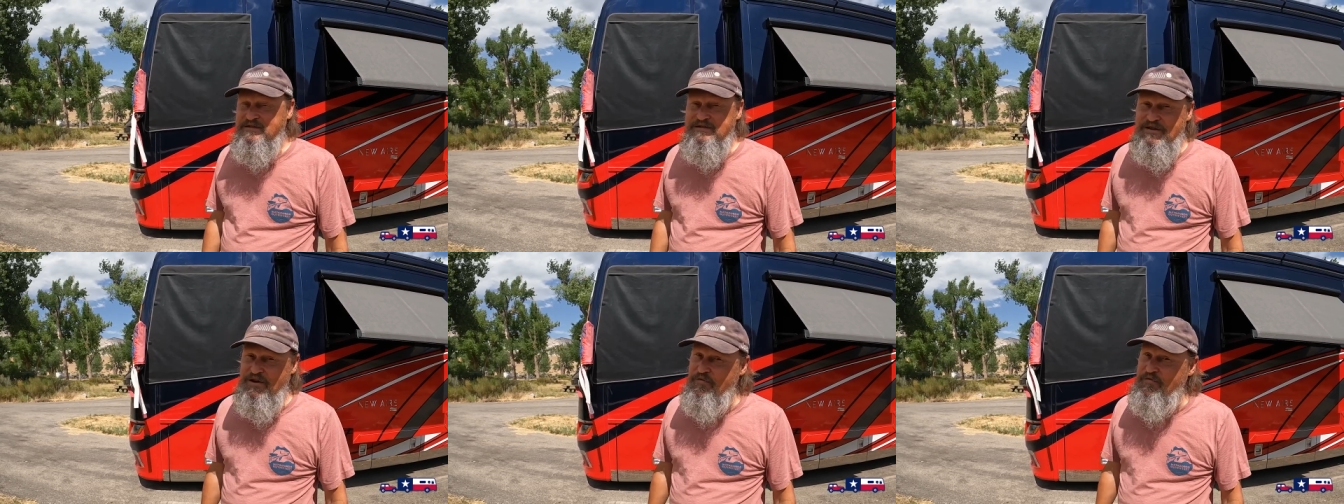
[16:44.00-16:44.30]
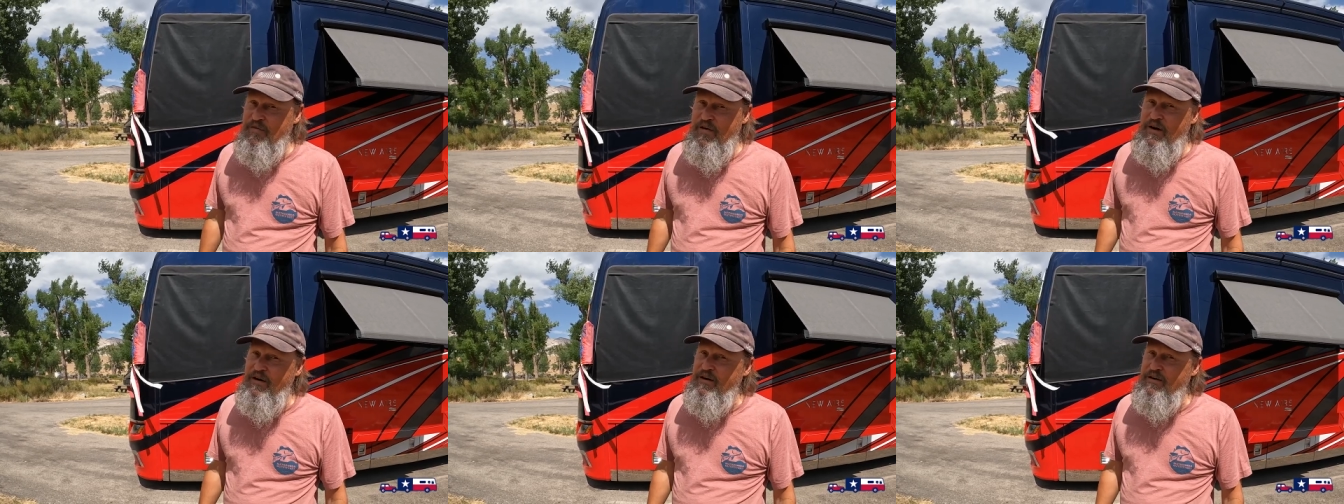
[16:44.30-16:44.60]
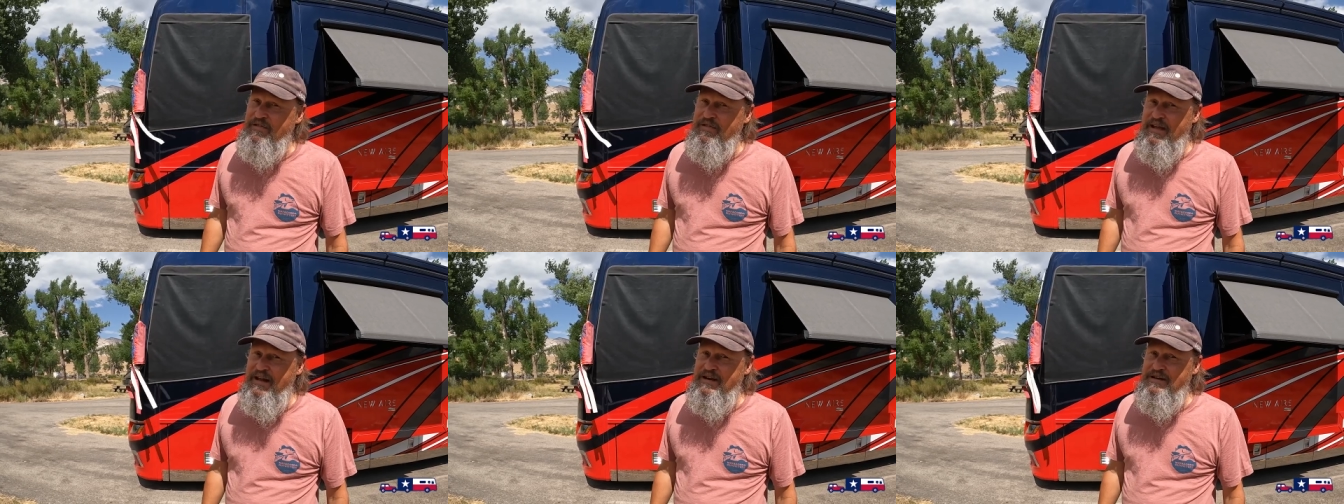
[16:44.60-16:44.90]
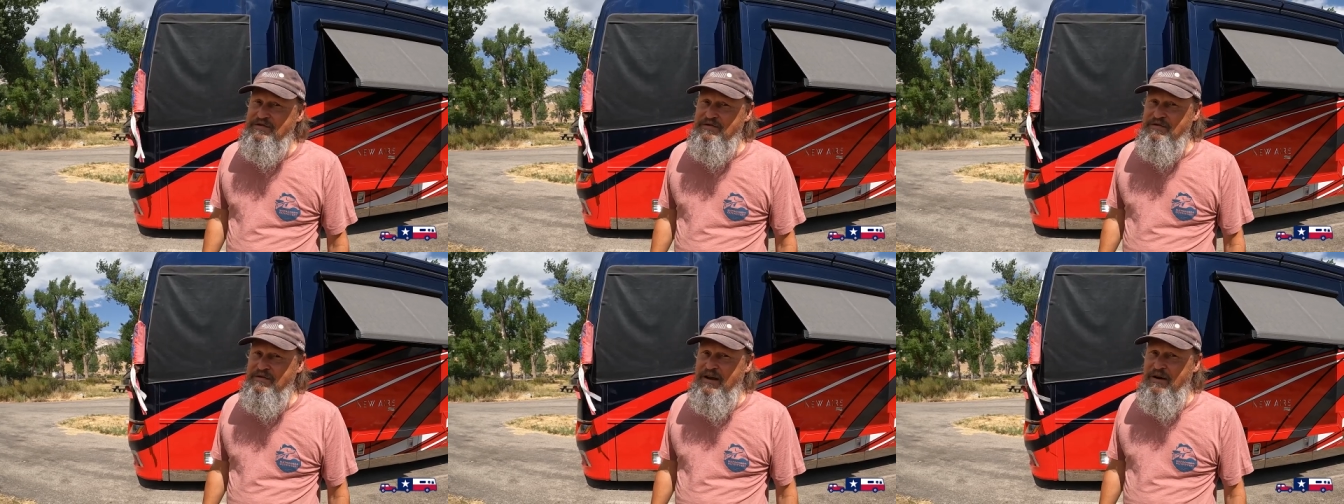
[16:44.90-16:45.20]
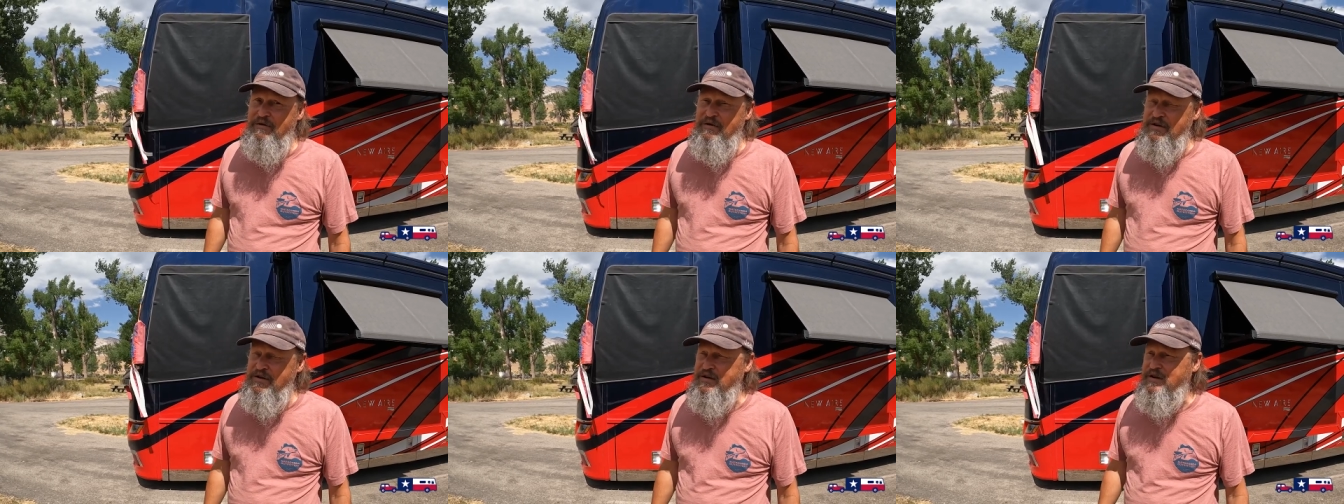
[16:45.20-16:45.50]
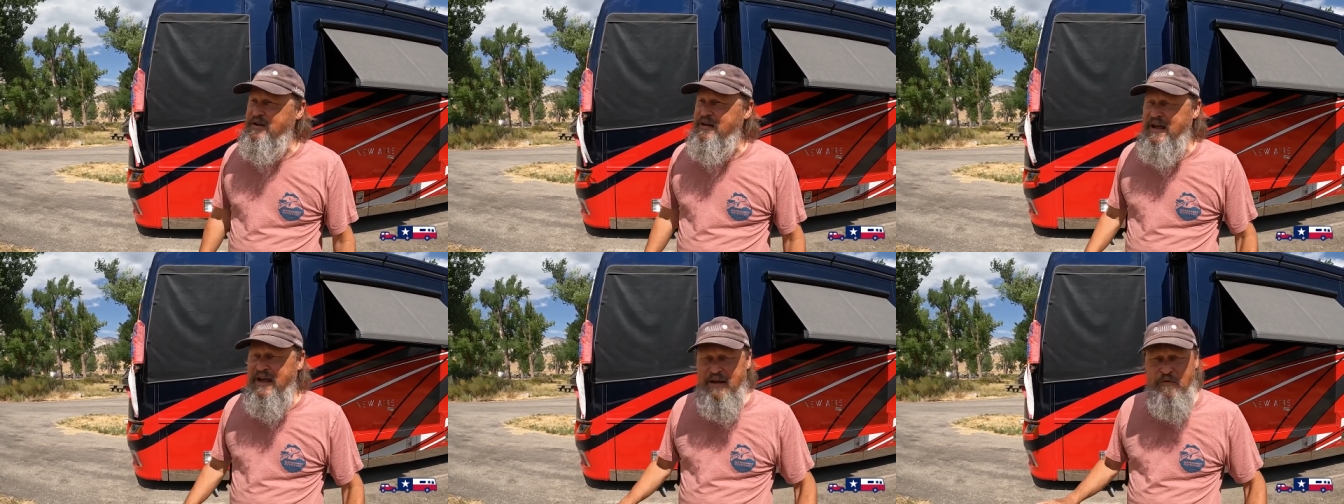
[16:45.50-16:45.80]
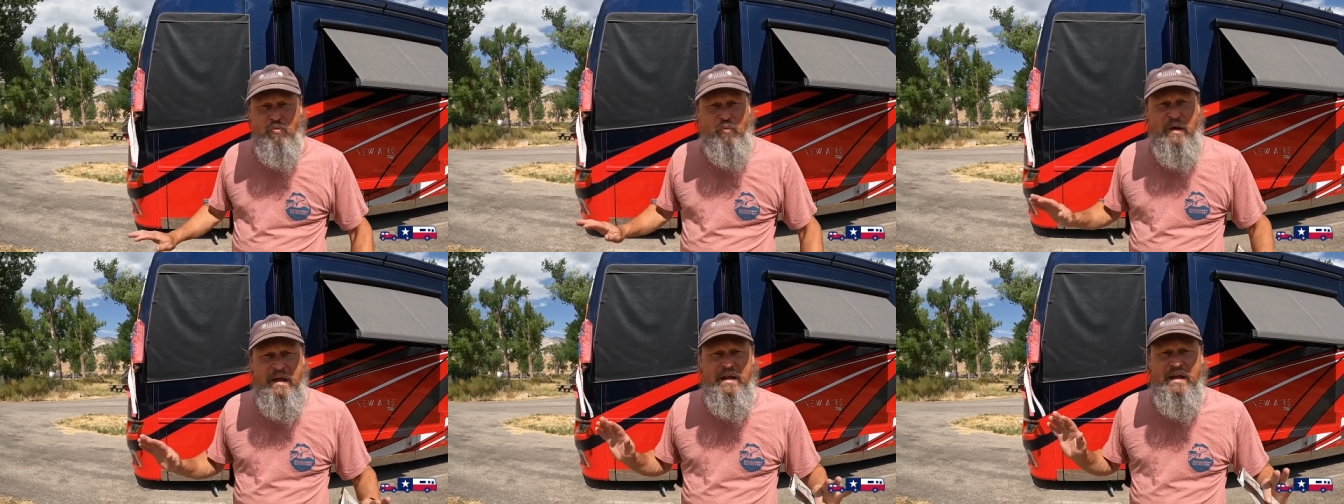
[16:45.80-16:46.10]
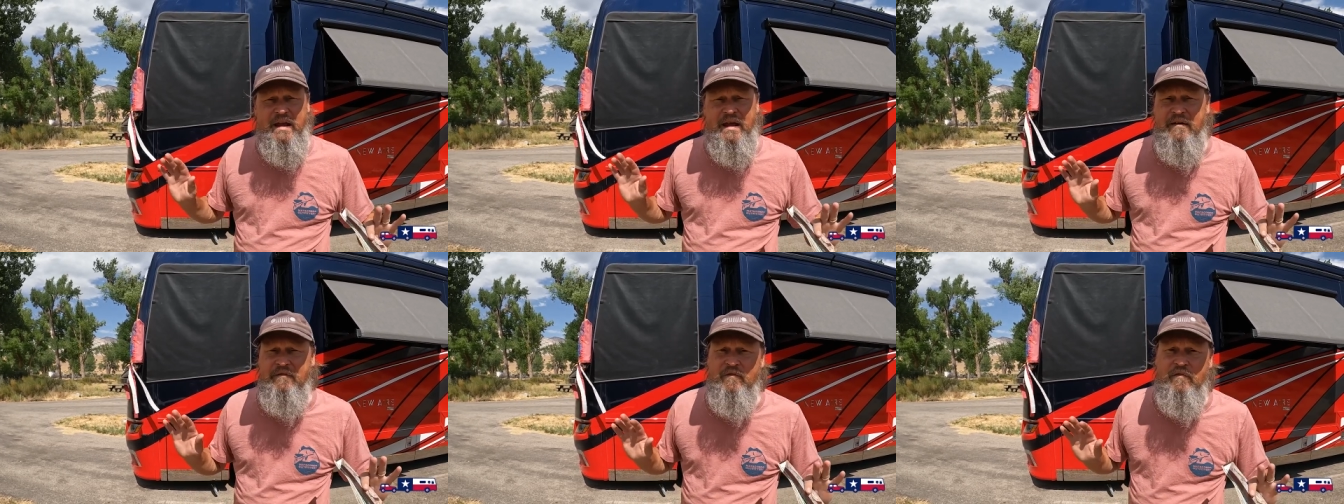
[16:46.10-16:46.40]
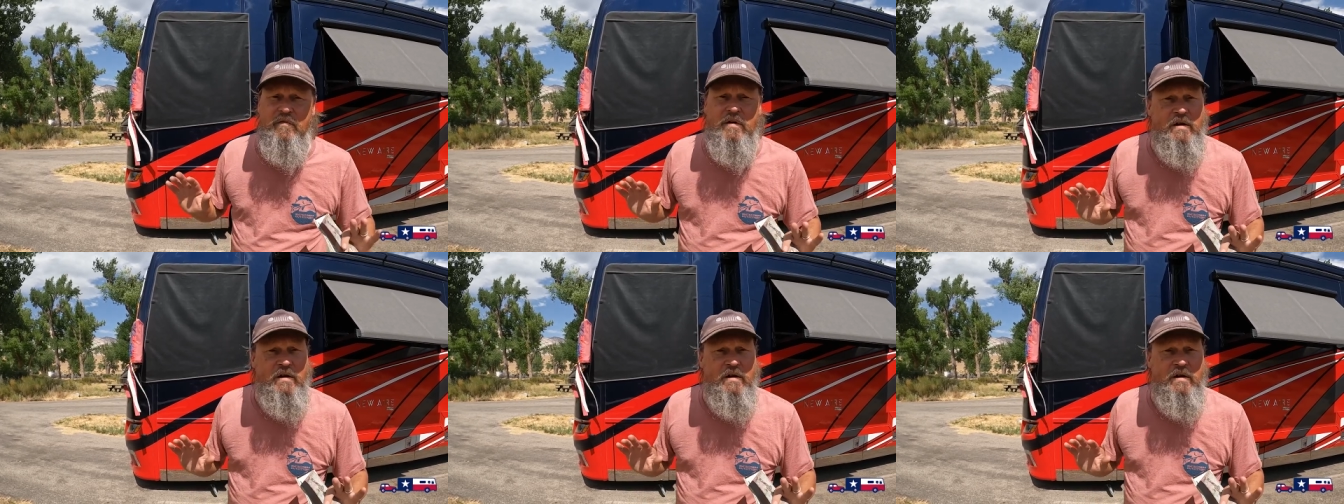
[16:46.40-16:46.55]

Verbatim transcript: so far things are going good. And we have